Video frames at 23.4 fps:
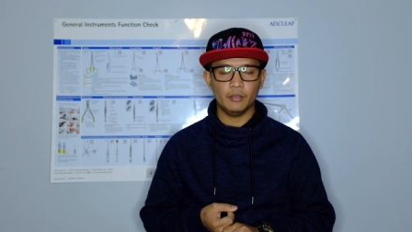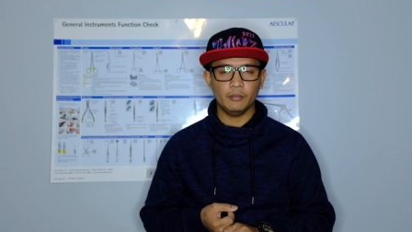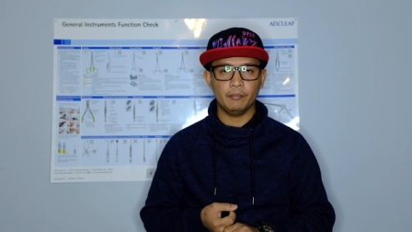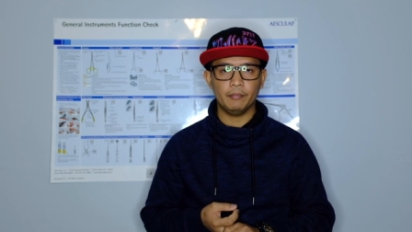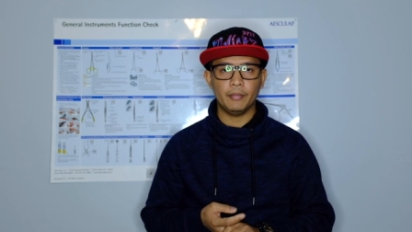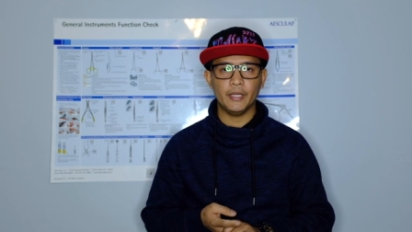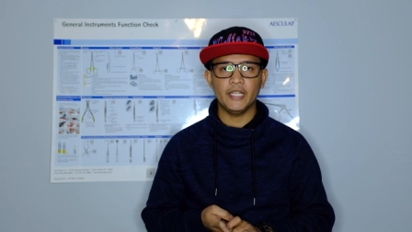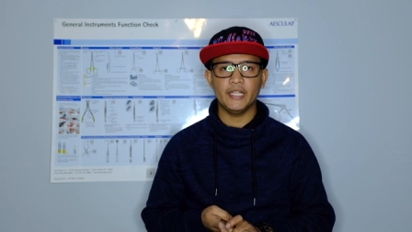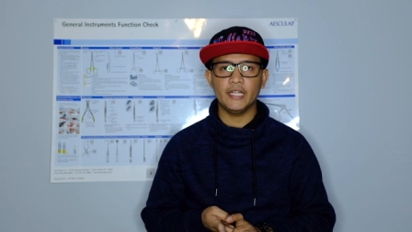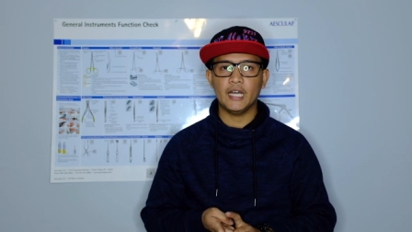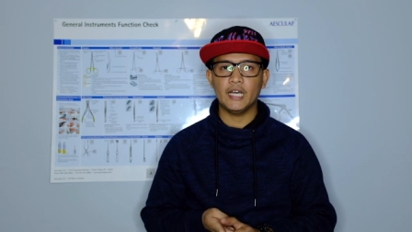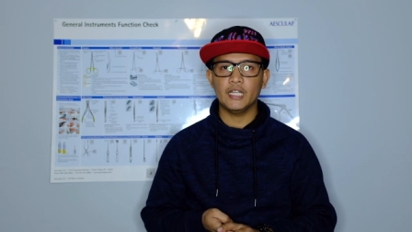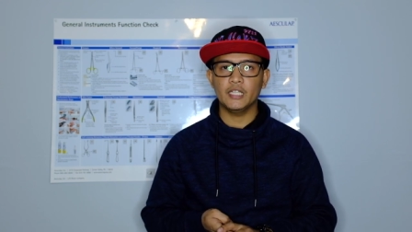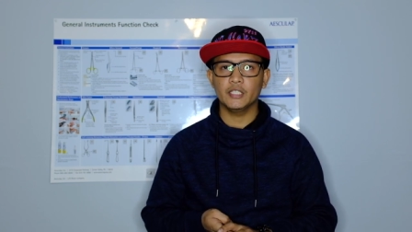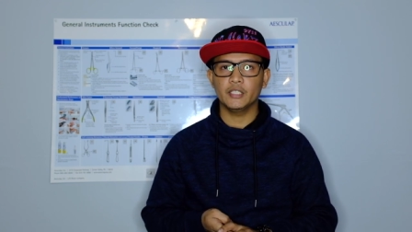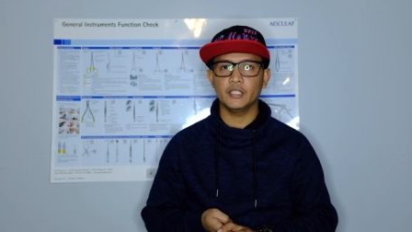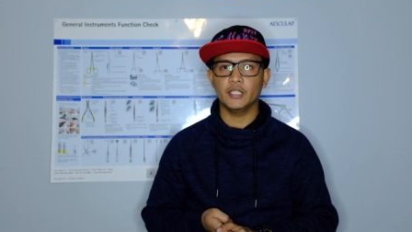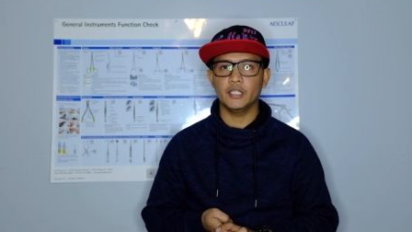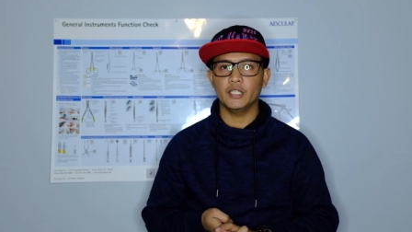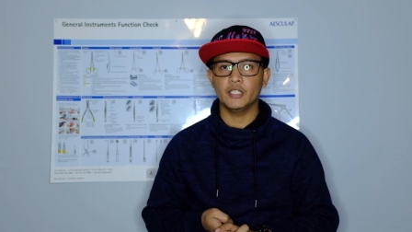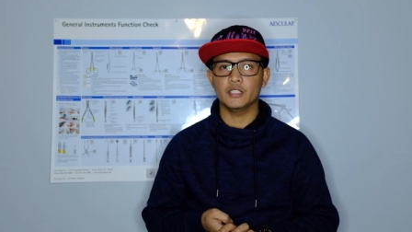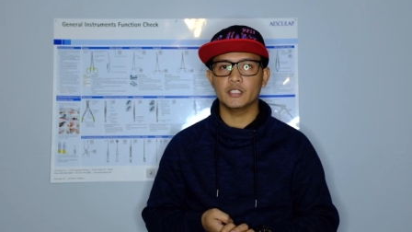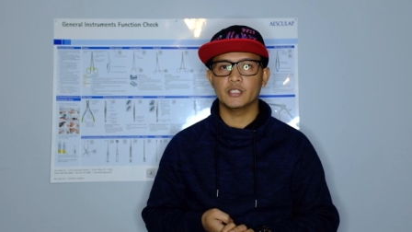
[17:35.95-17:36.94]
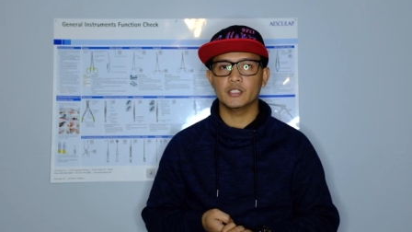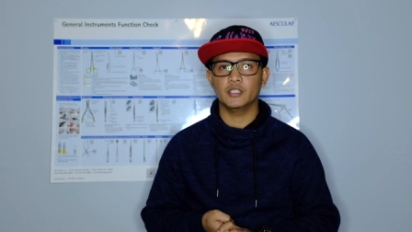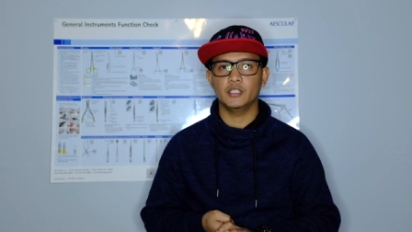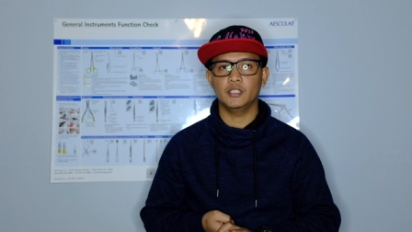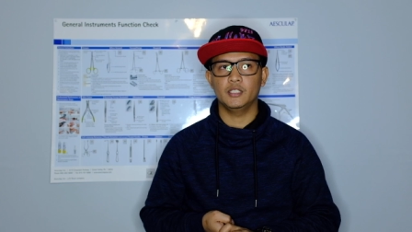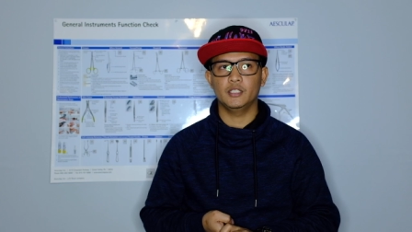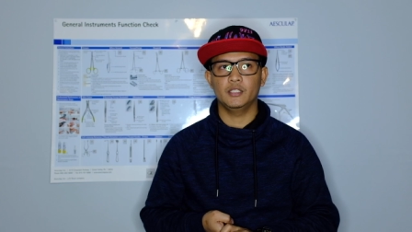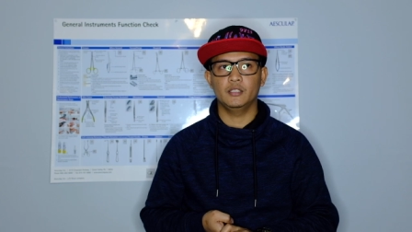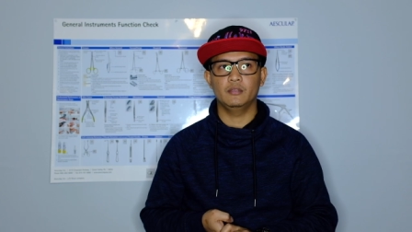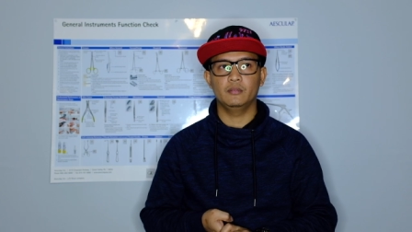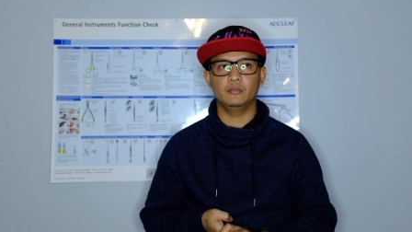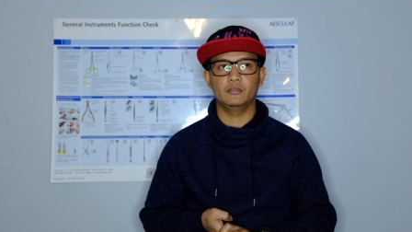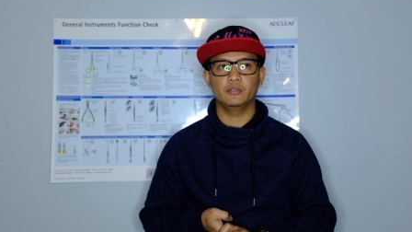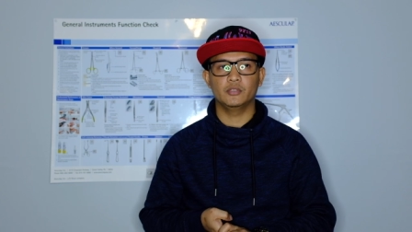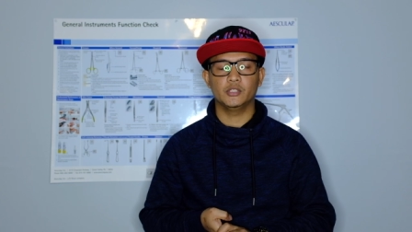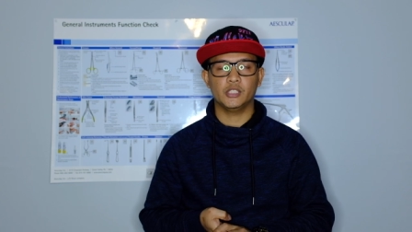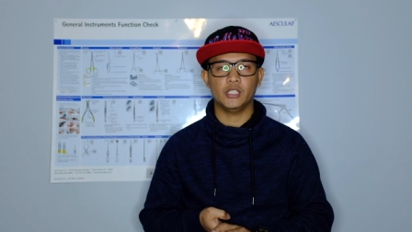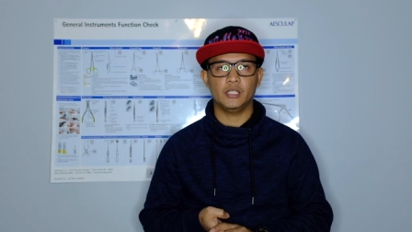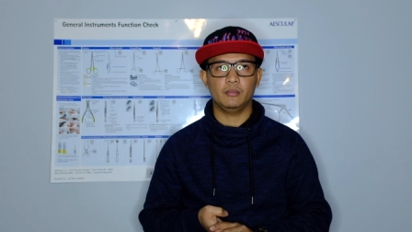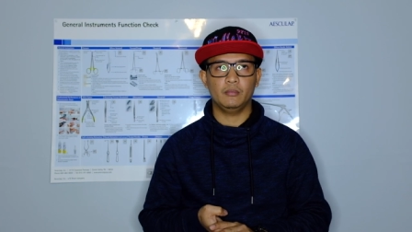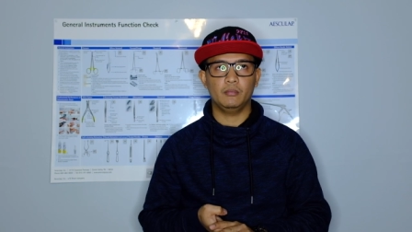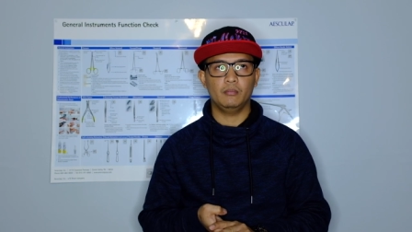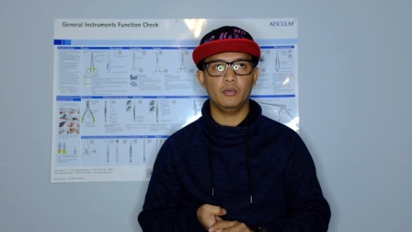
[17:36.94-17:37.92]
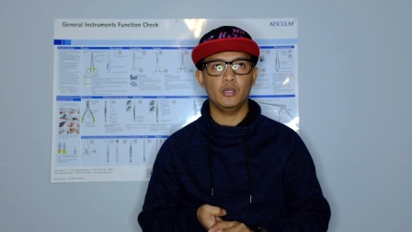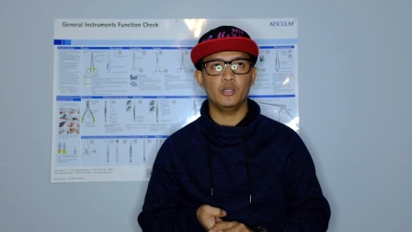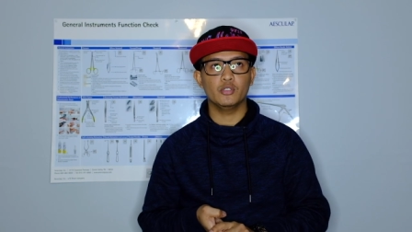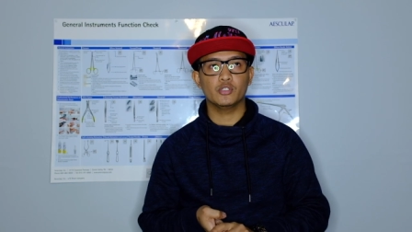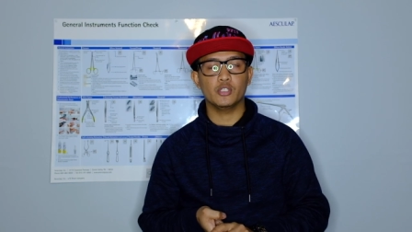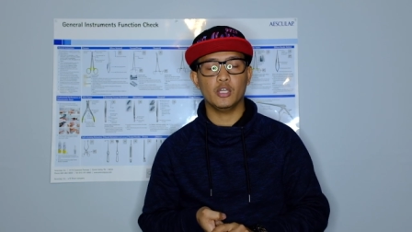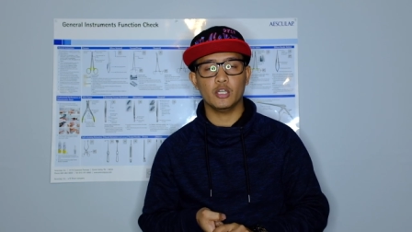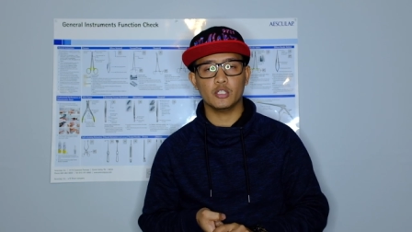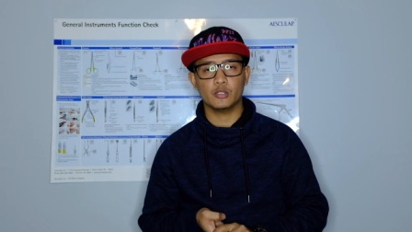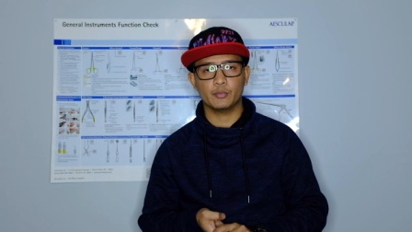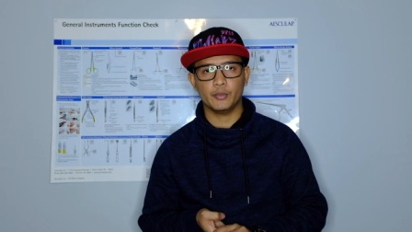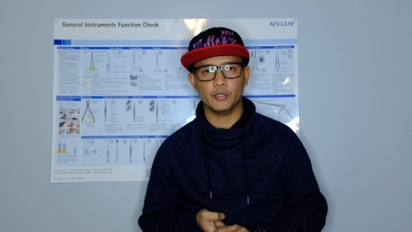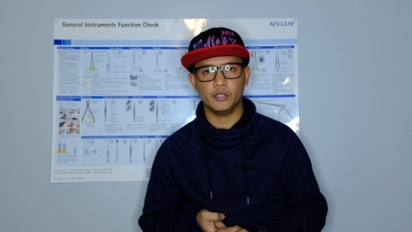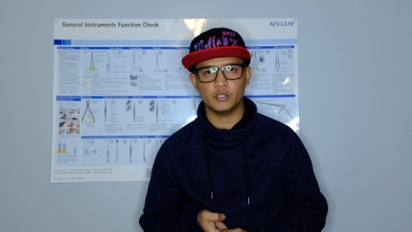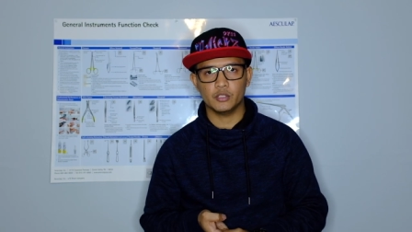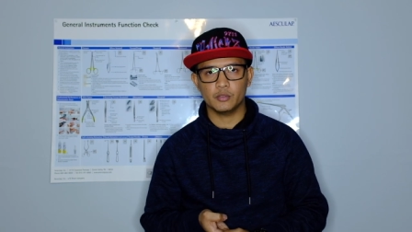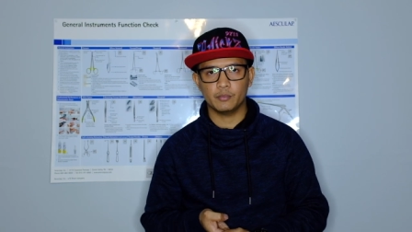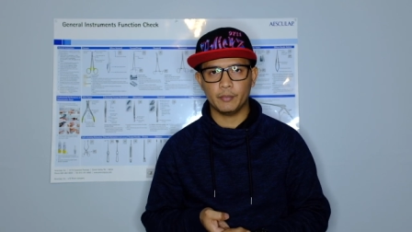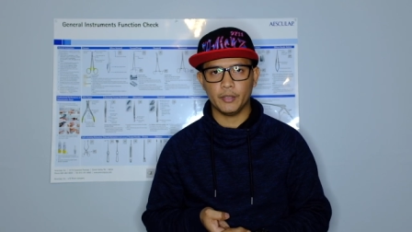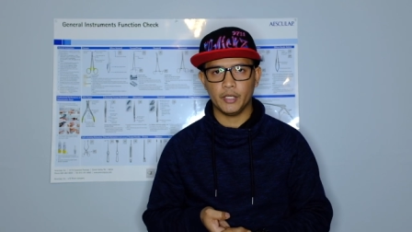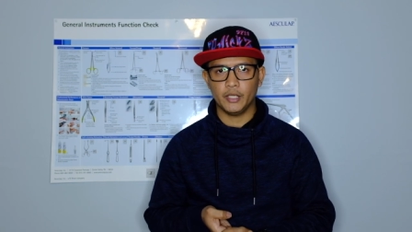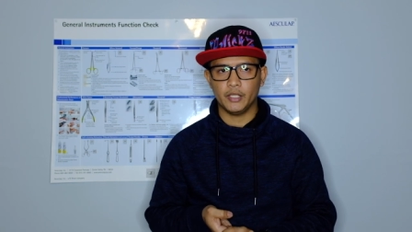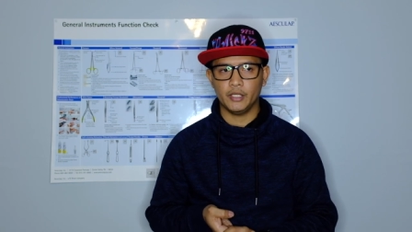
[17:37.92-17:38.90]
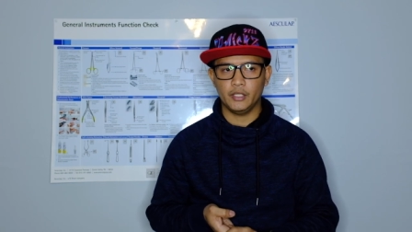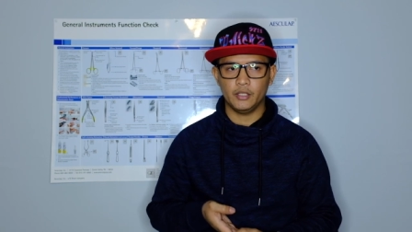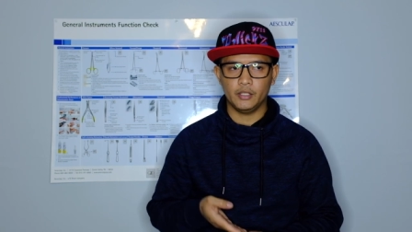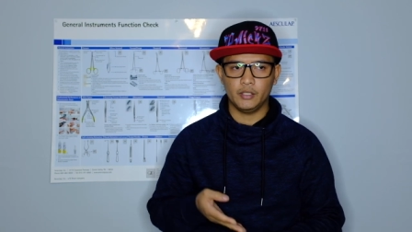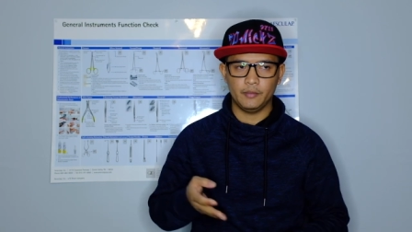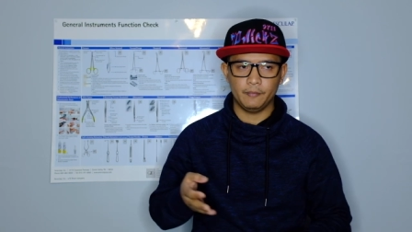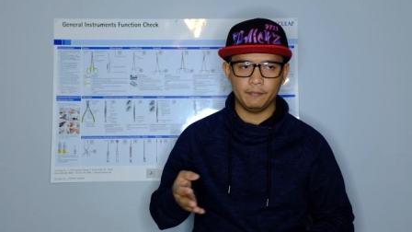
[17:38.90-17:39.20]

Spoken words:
paid holidays. Most hospitals paid